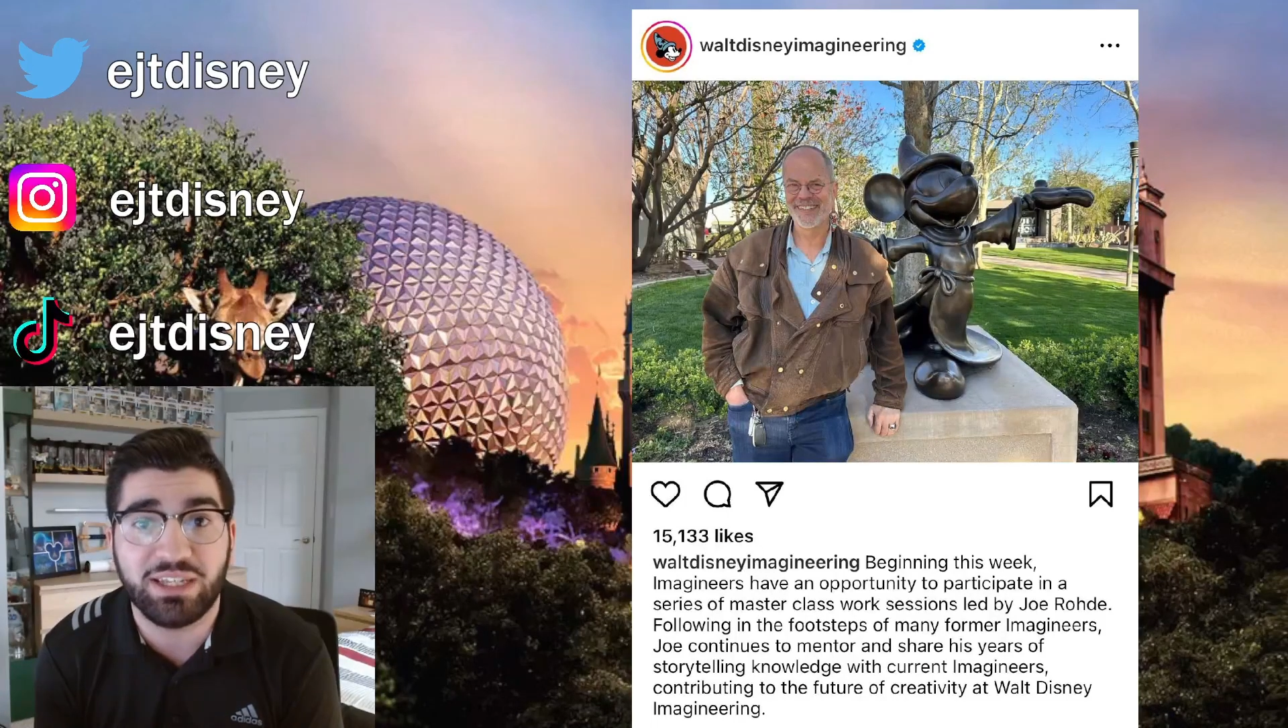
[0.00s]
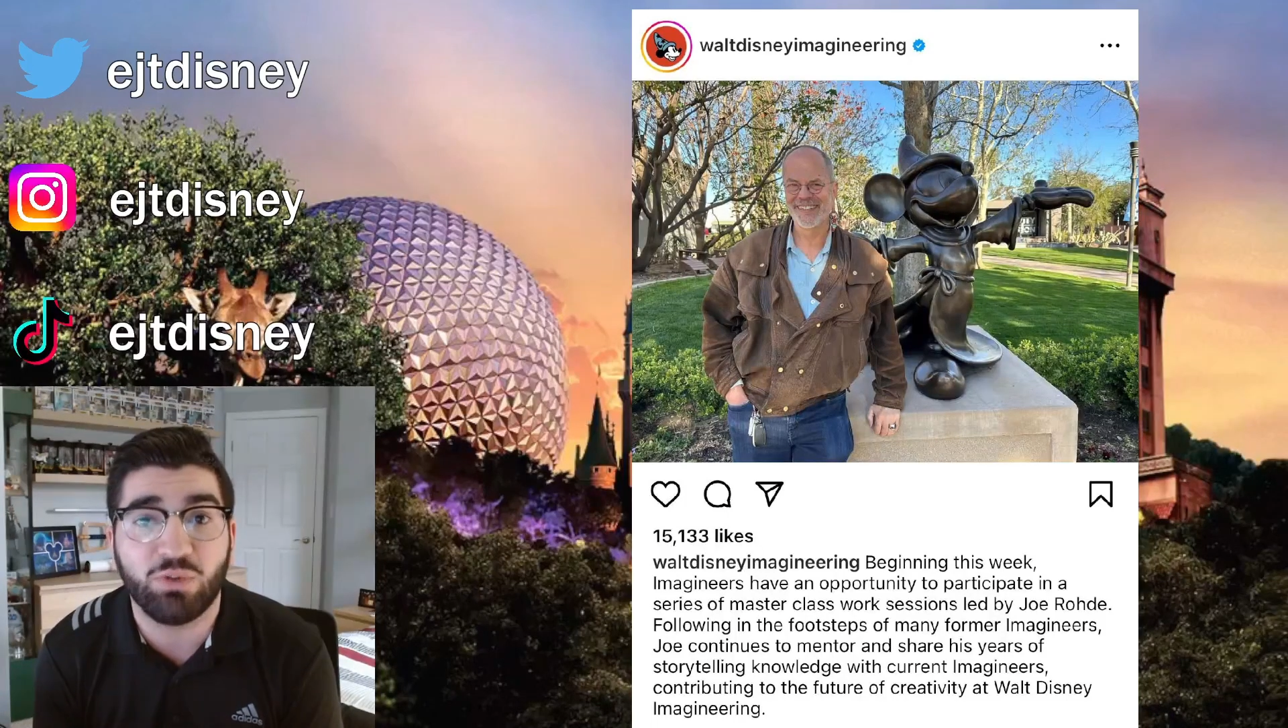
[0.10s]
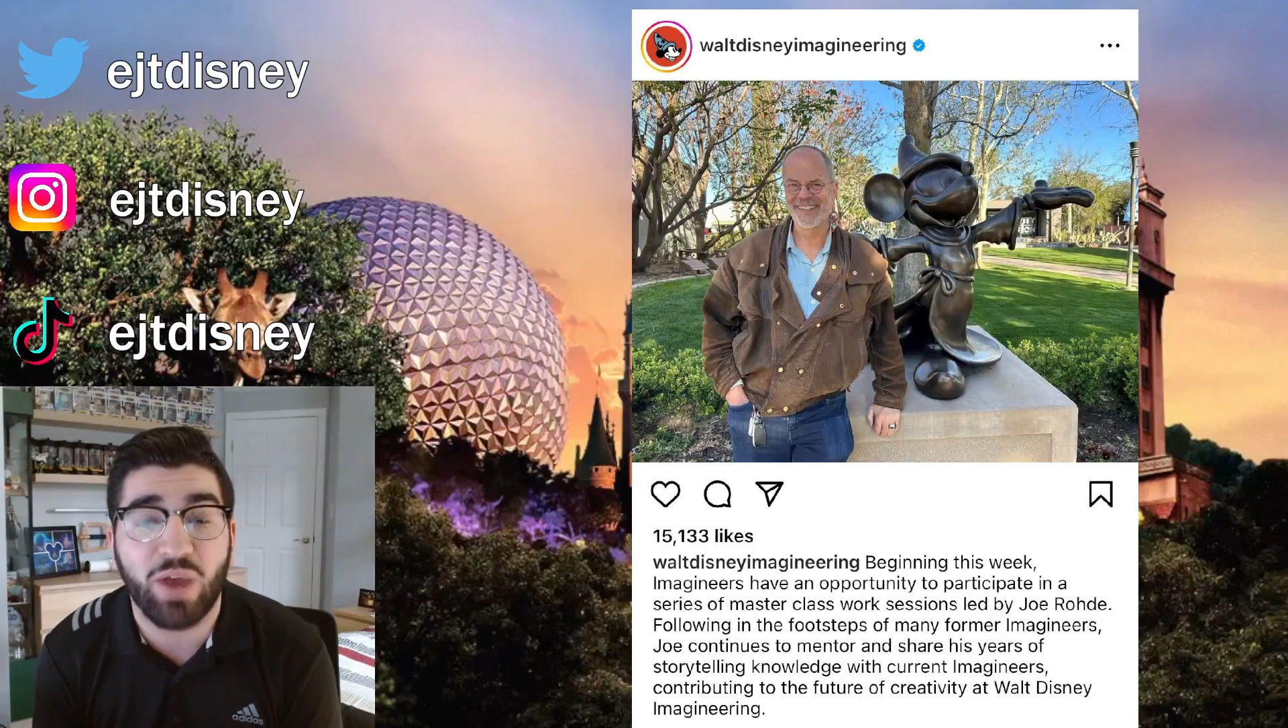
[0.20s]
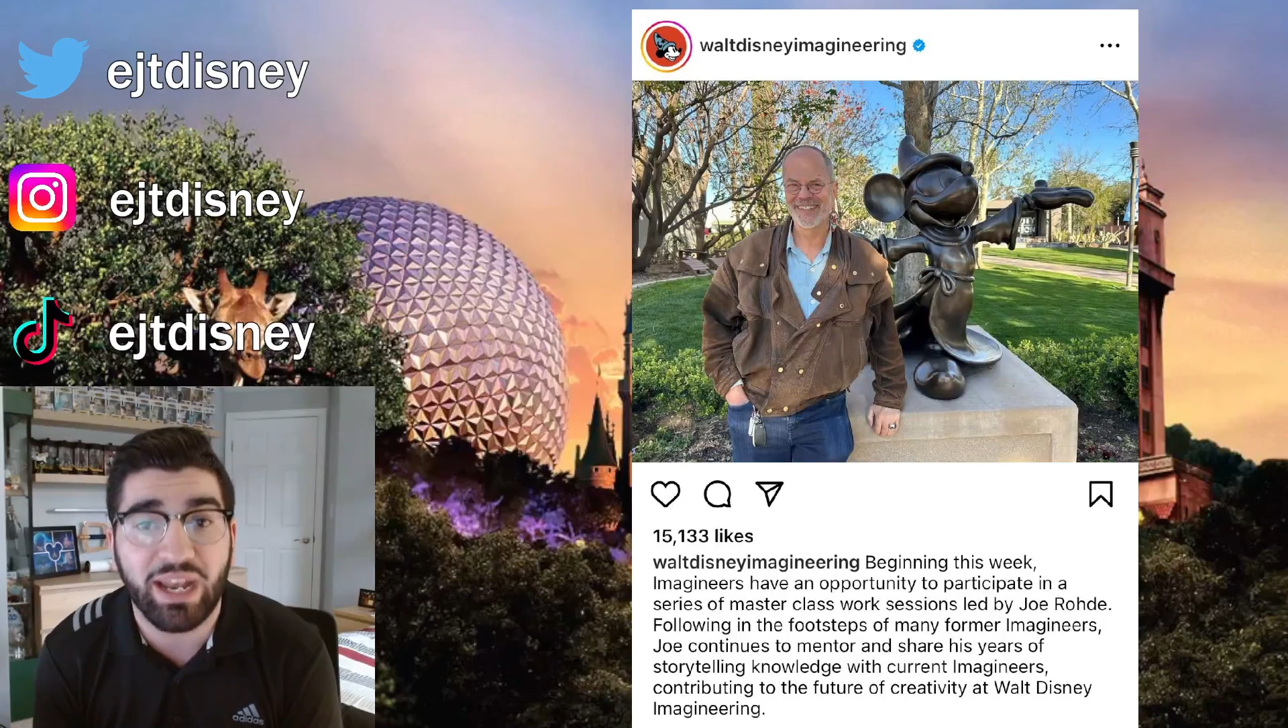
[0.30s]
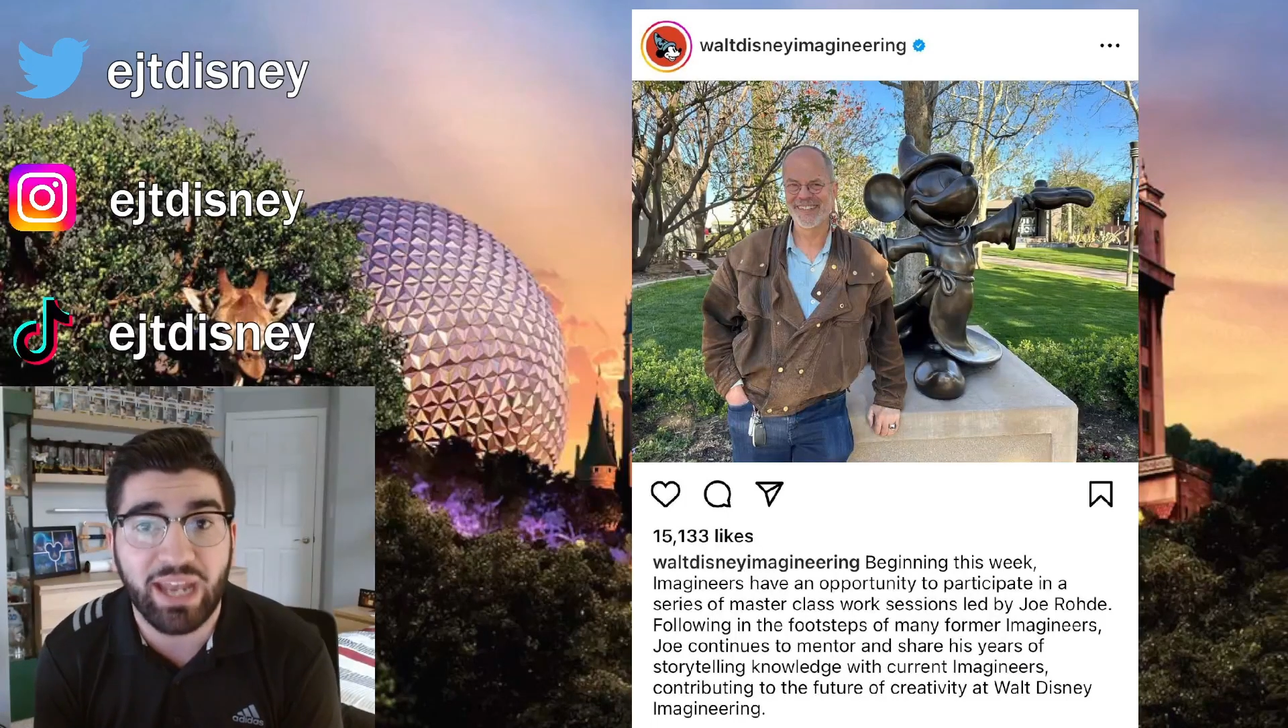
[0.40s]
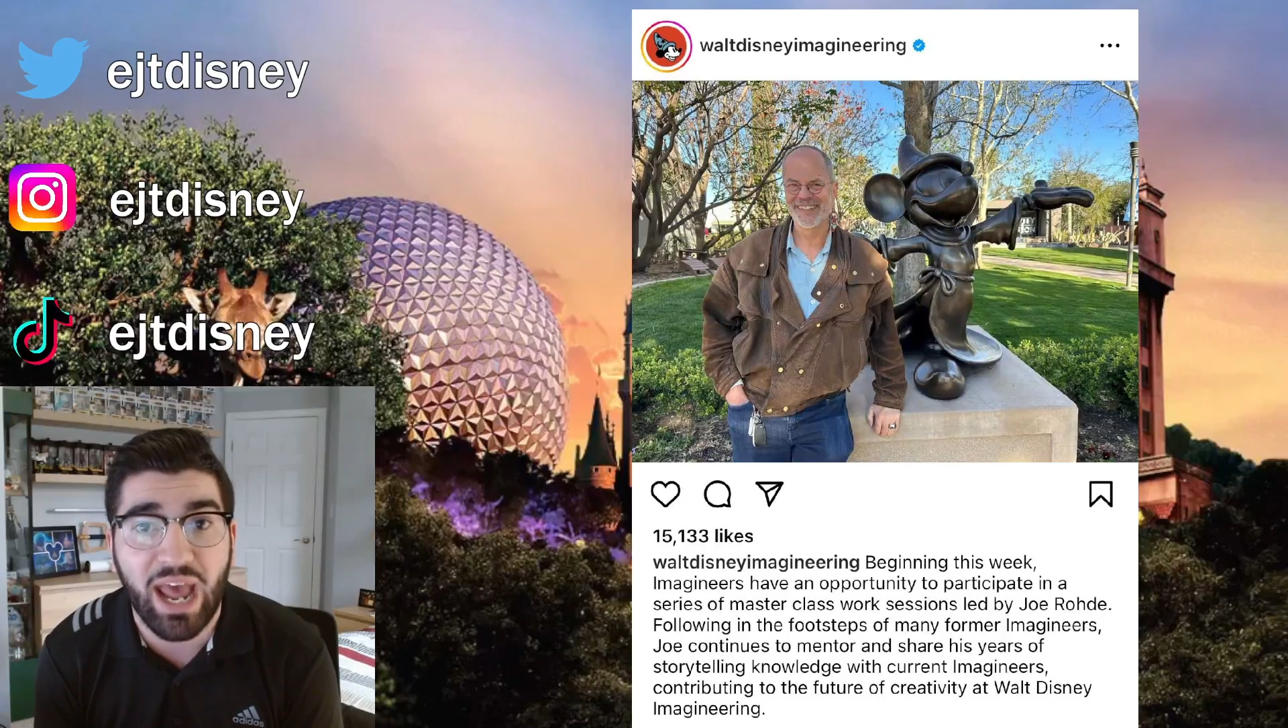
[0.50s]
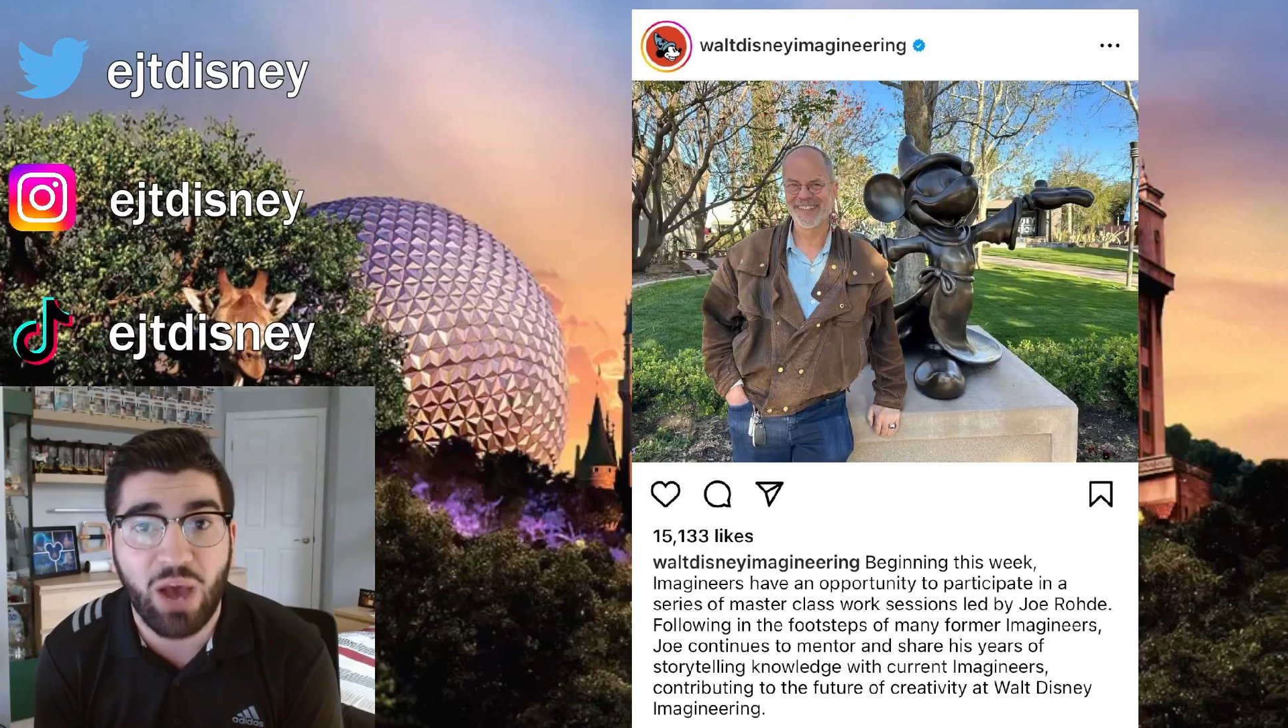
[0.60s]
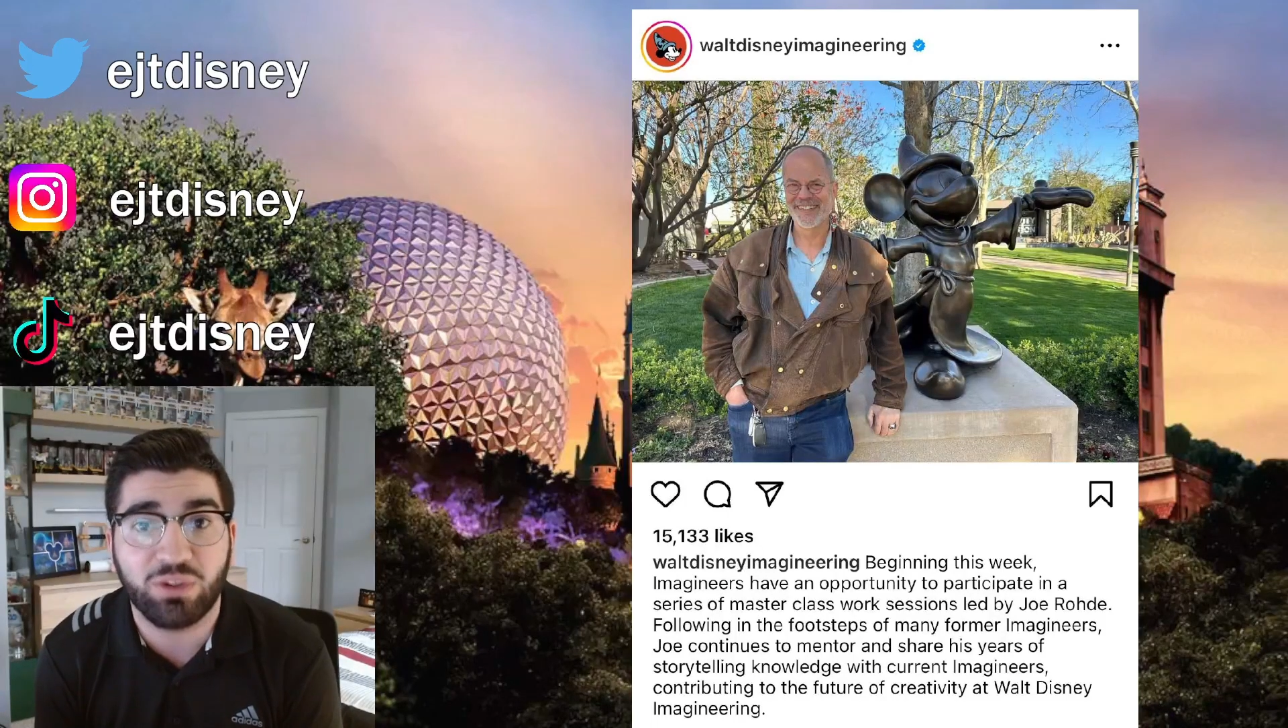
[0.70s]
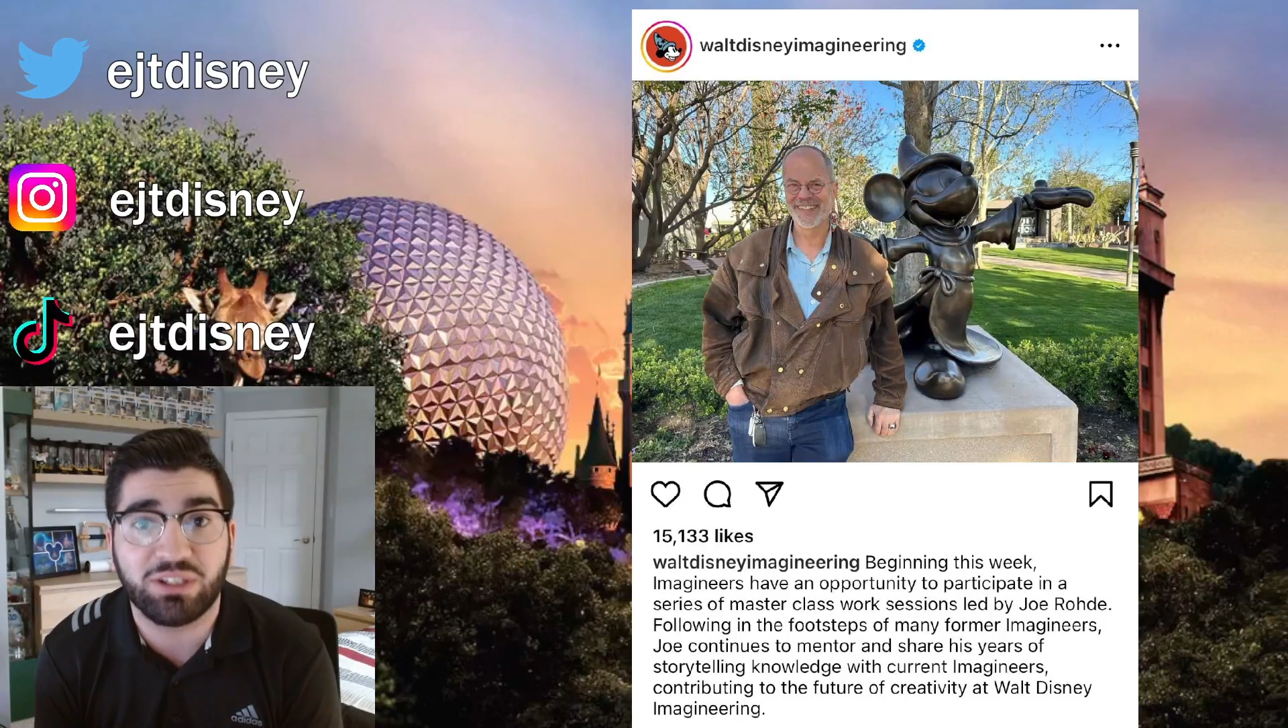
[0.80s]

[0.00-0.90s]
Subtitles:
right now with